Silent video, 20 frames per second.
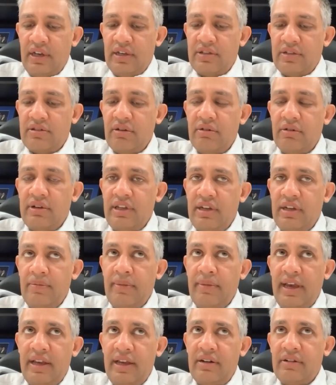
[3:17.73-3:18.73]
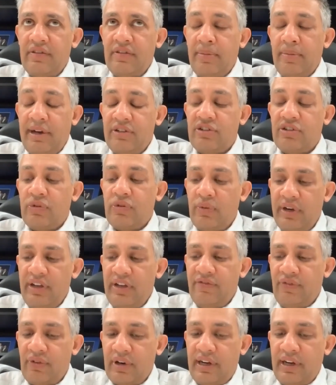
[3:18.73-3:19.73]
So in a matter of about
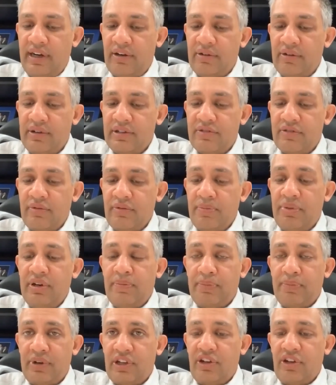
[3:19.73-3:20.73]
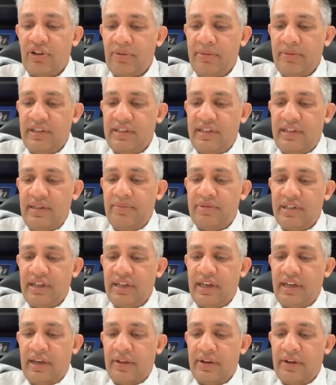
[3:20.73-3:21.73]
24 hours, we put a procurement team
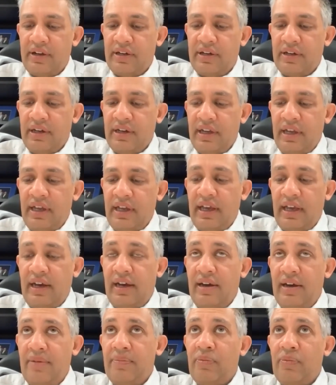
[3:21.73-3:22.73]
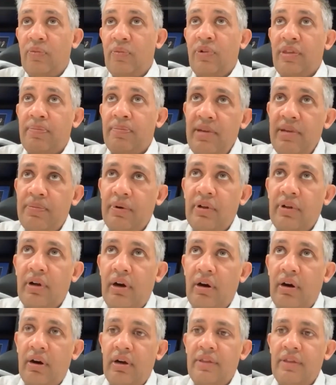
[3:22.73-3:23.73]
together with
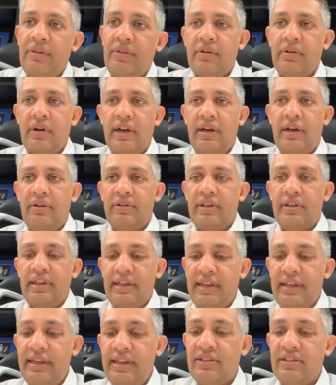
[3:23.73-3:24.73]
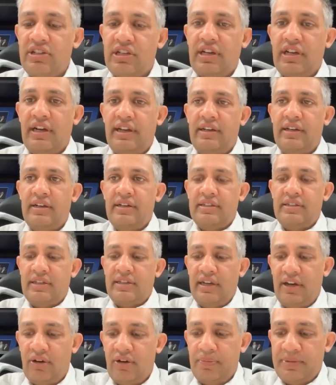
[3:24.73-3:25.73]
people on the ground in China
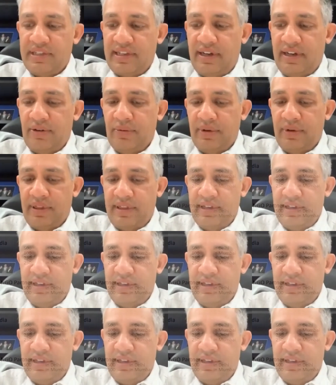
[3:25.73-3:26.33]
to help us out with